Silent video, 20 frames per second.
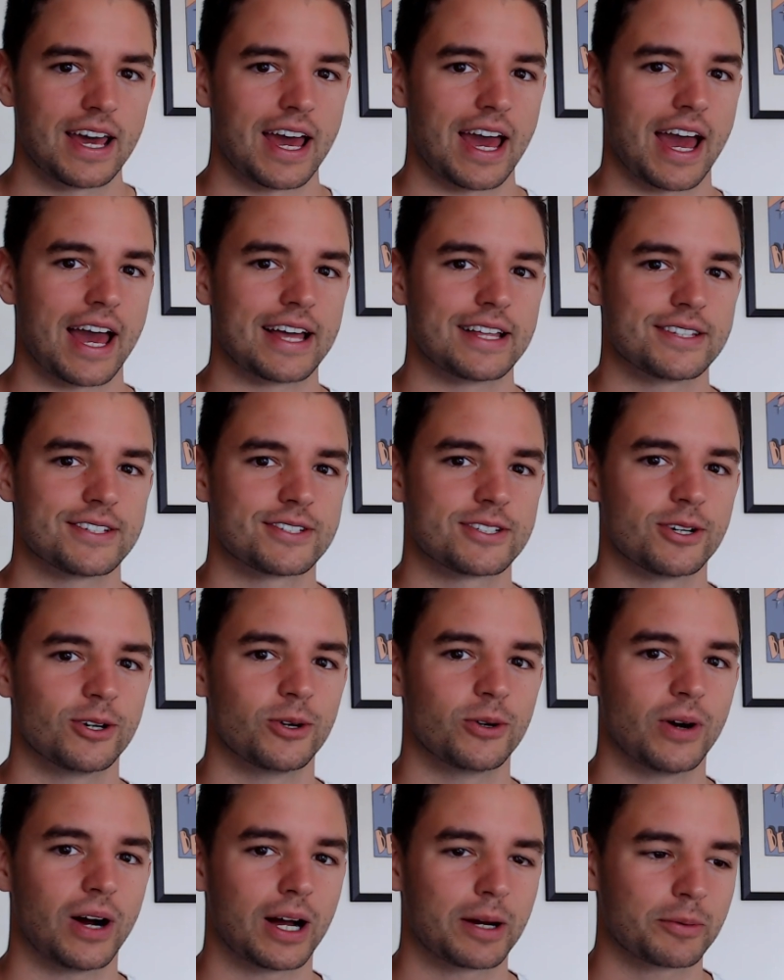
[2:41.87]
And
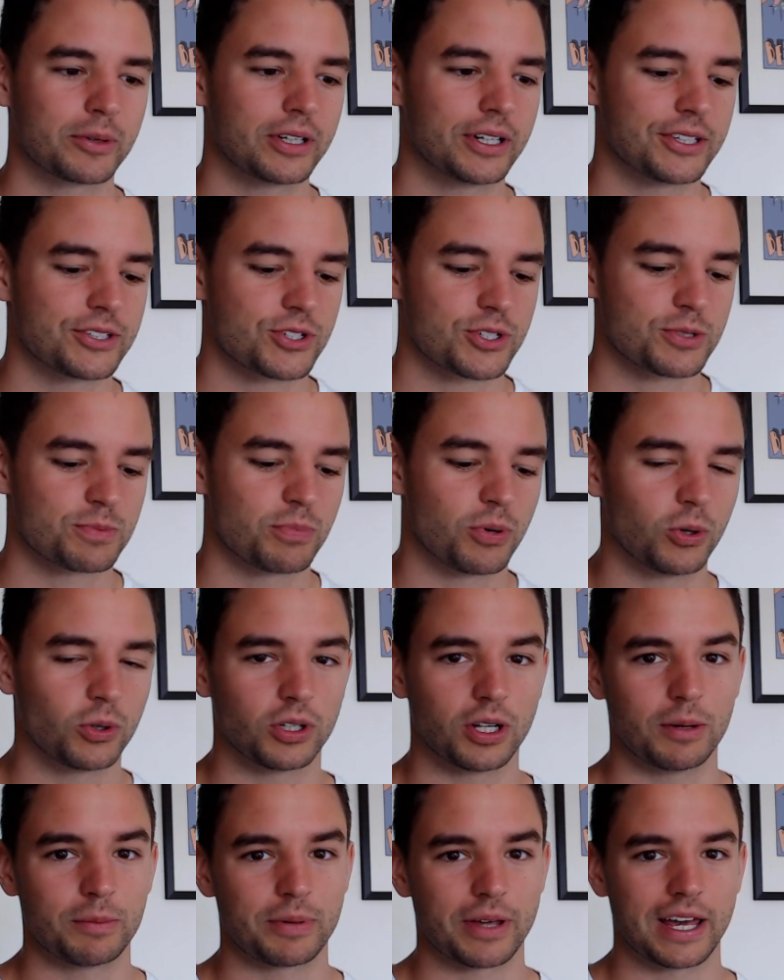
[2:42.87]
so I'm going to just pull
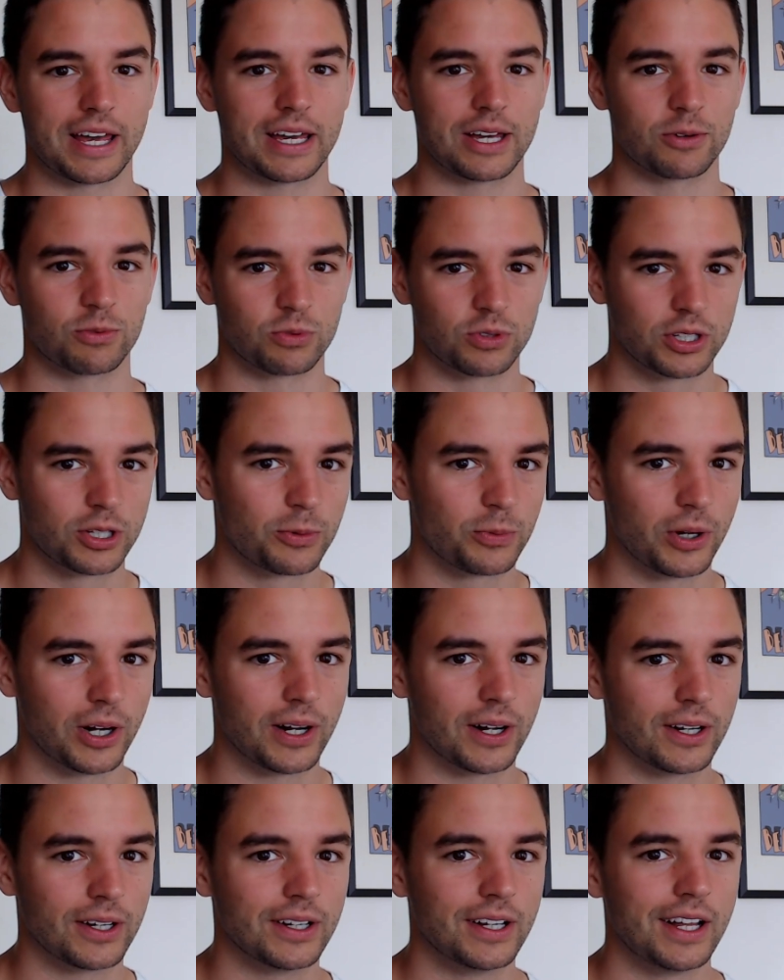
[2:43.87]
up a really
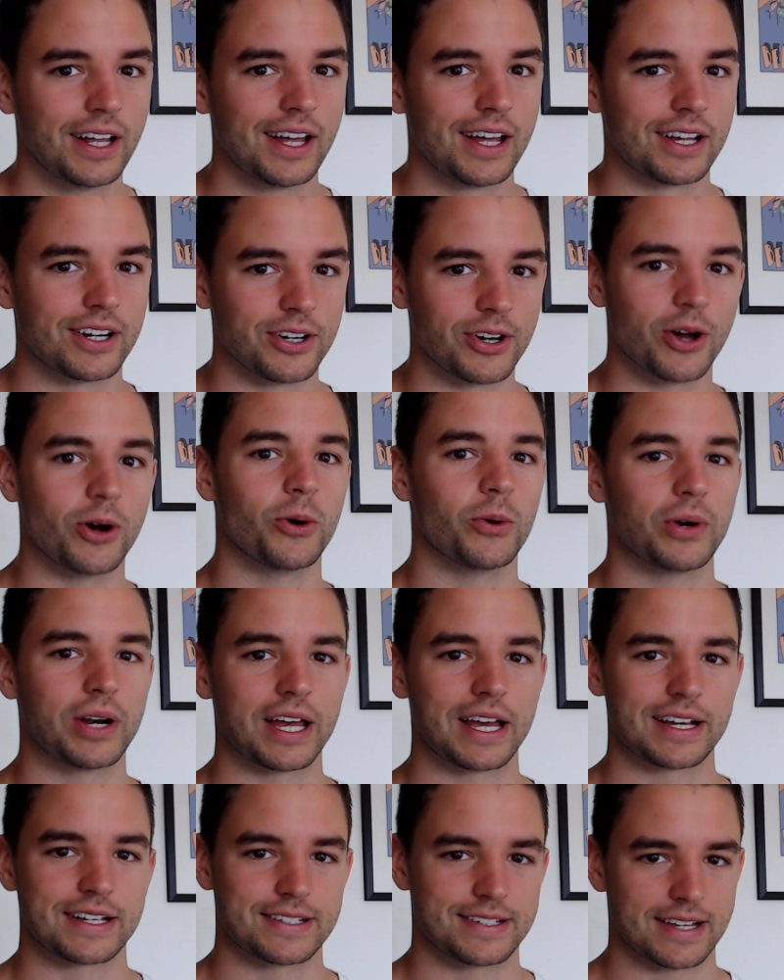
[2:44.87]
well known
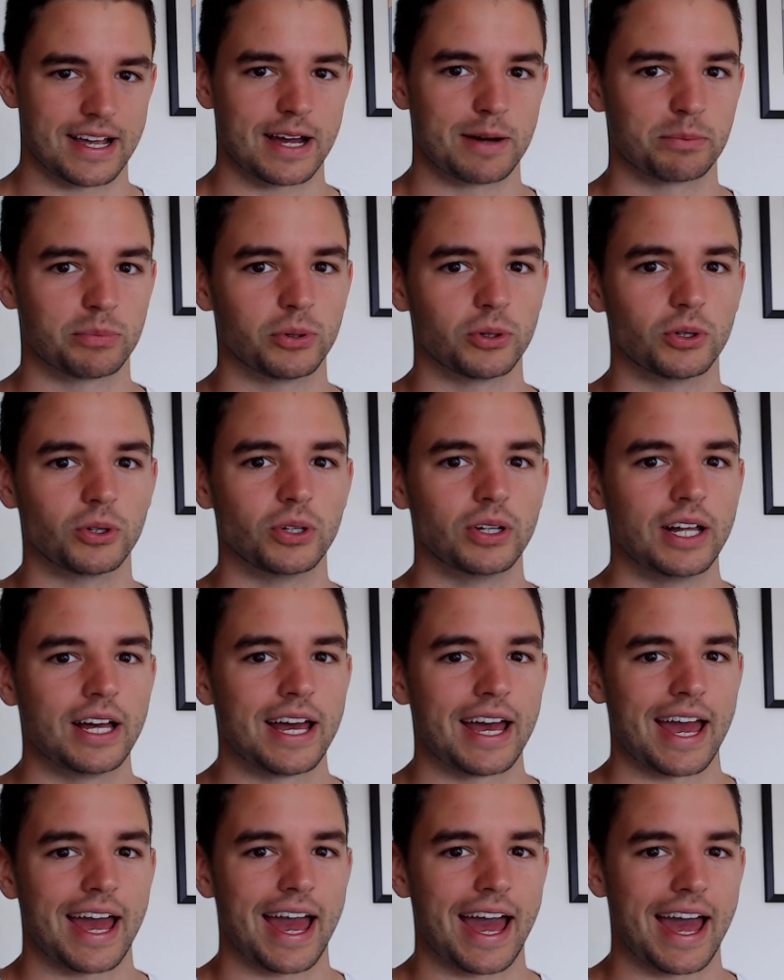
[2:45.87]
example,
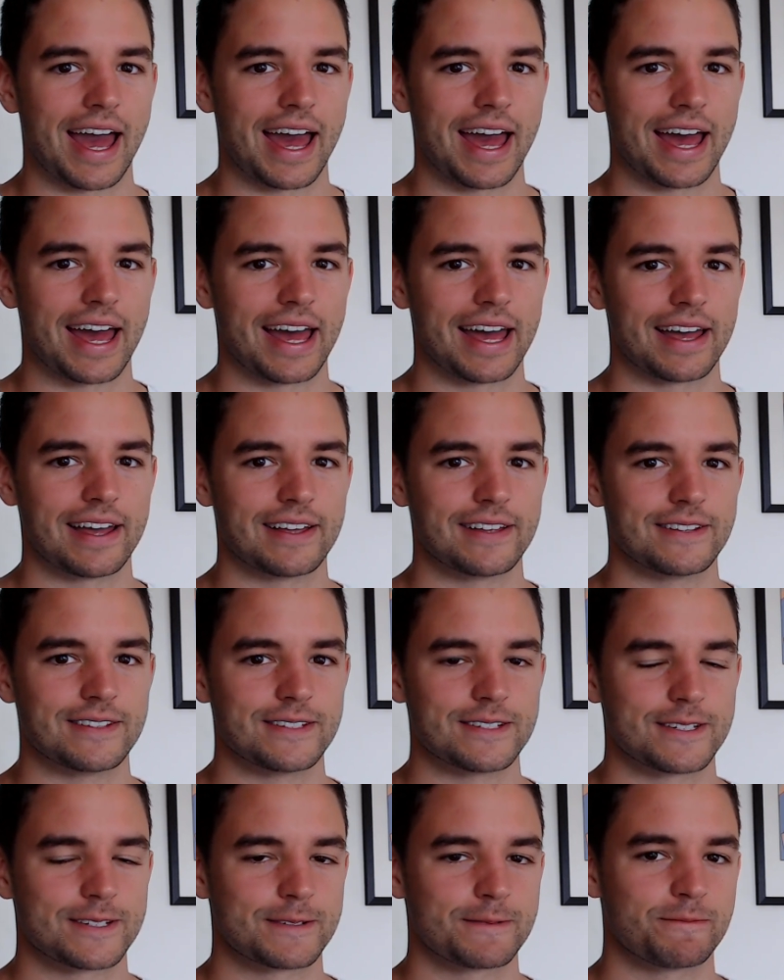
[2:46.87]

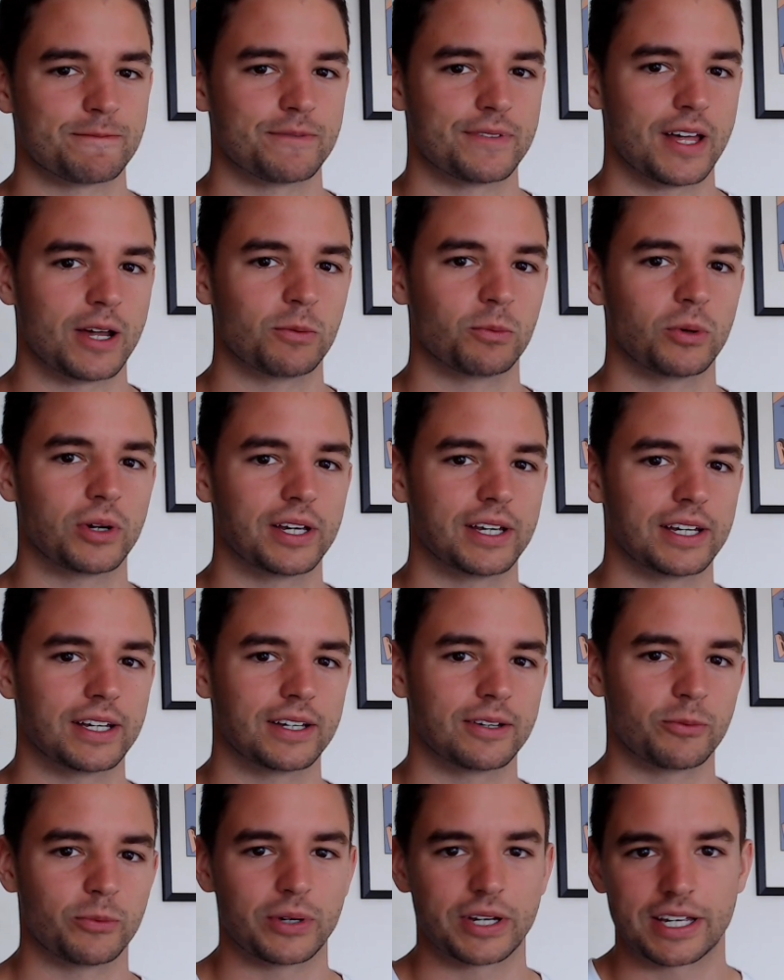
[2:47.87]
and then
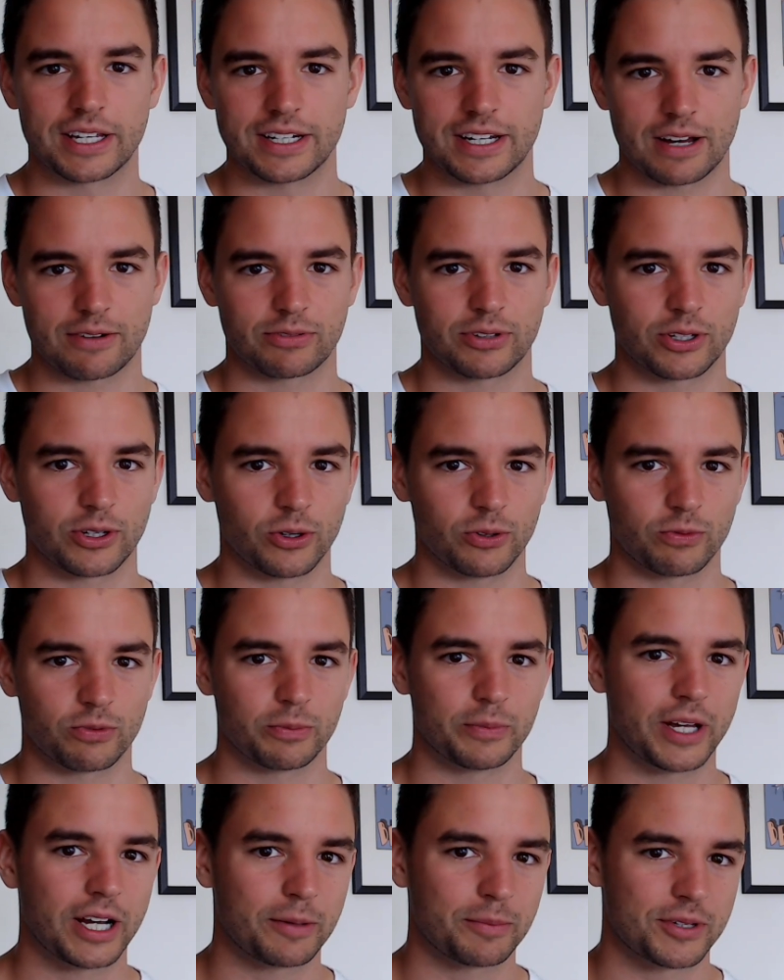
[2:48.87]
we can definitely go
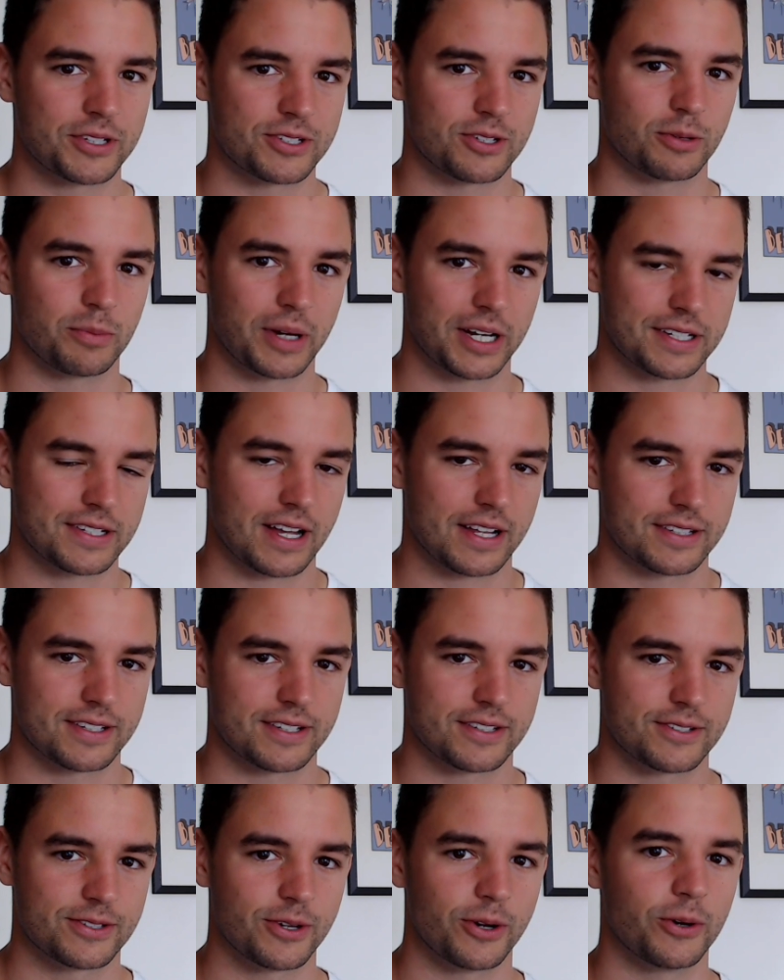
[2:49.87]
from there because it'll make sense.
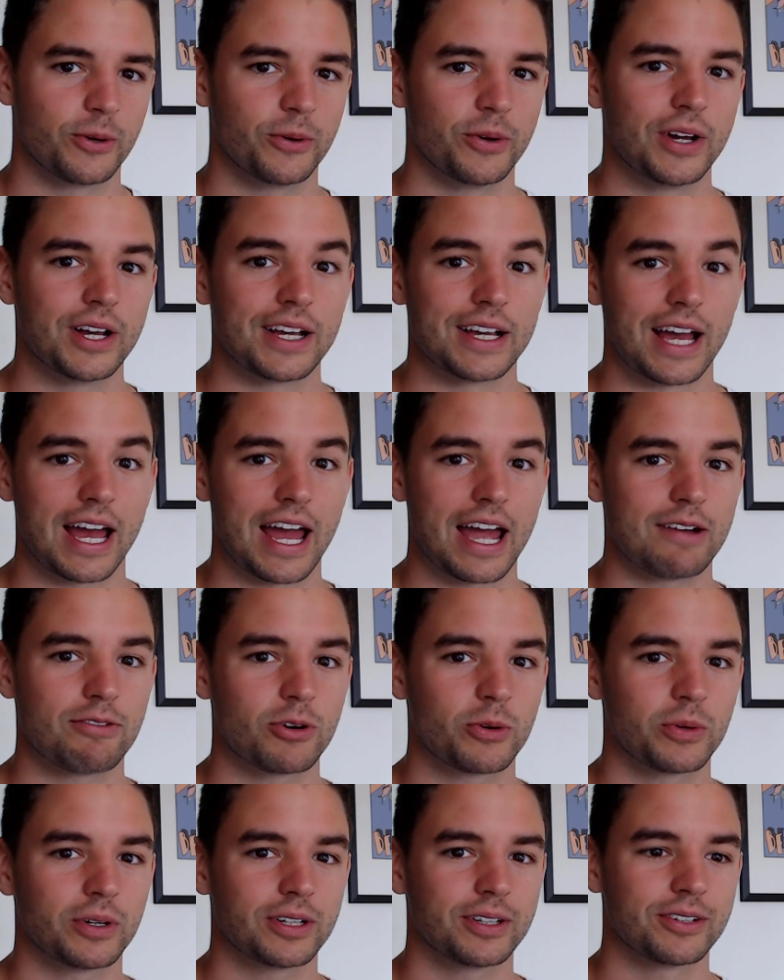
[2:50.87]
So
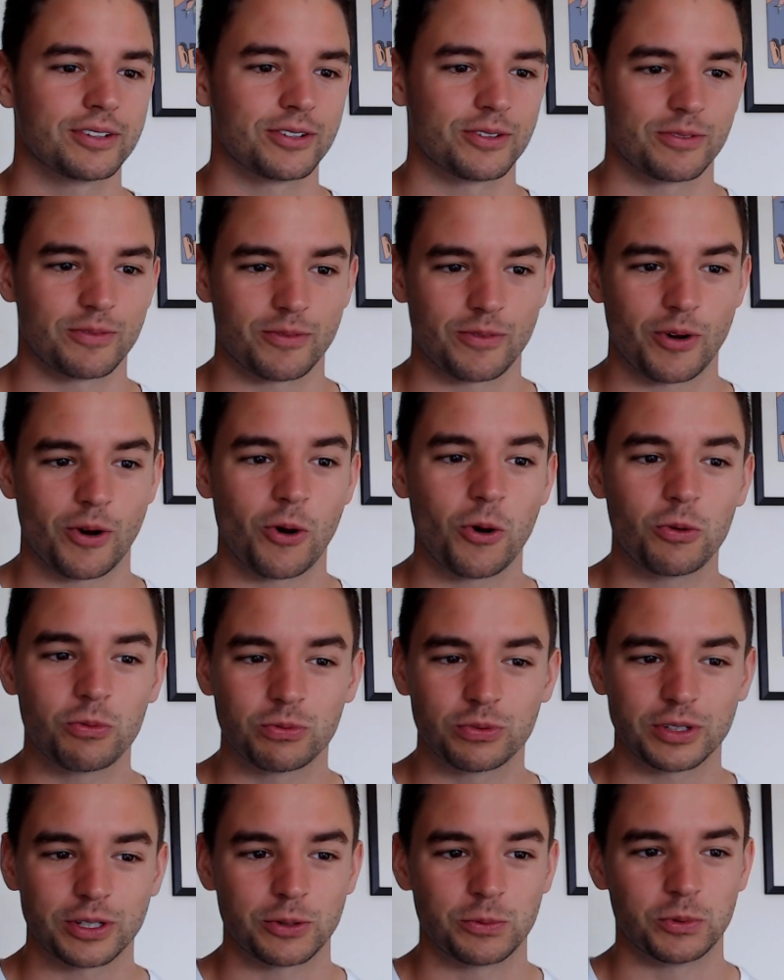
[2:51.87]
everyone
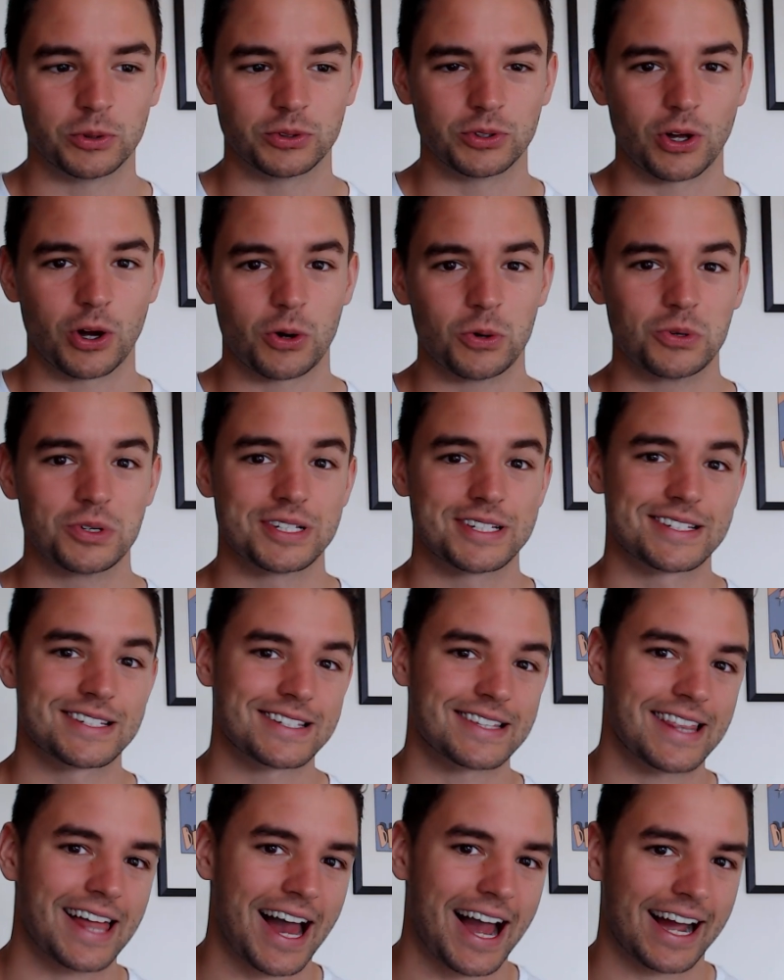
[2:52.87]
hopefully will know
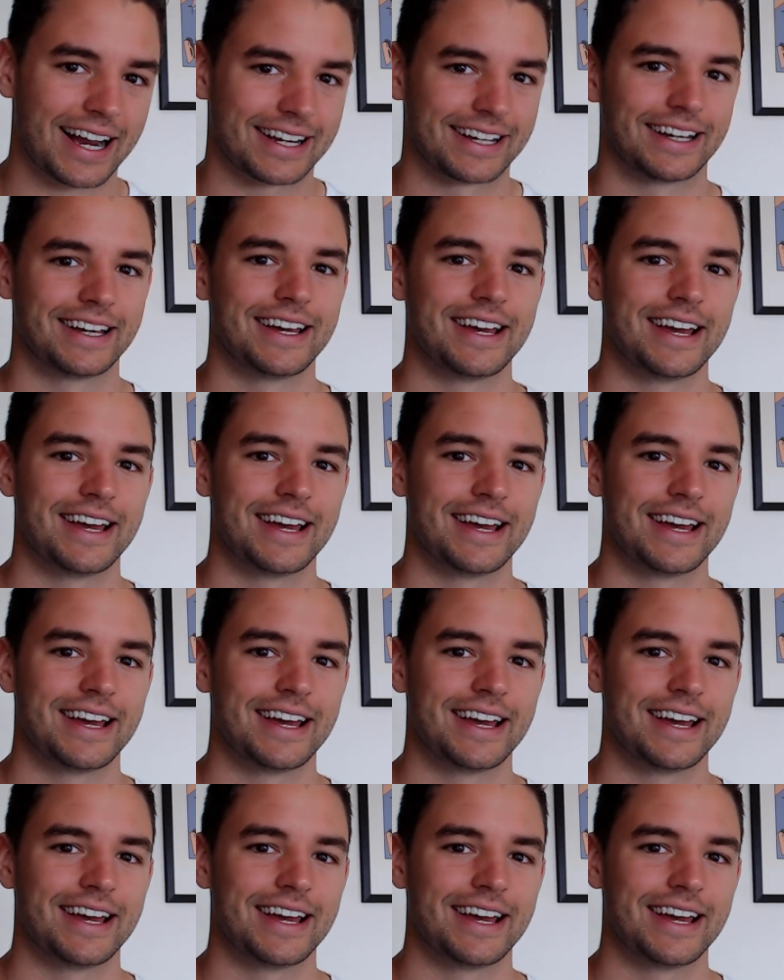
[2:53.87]
Slack.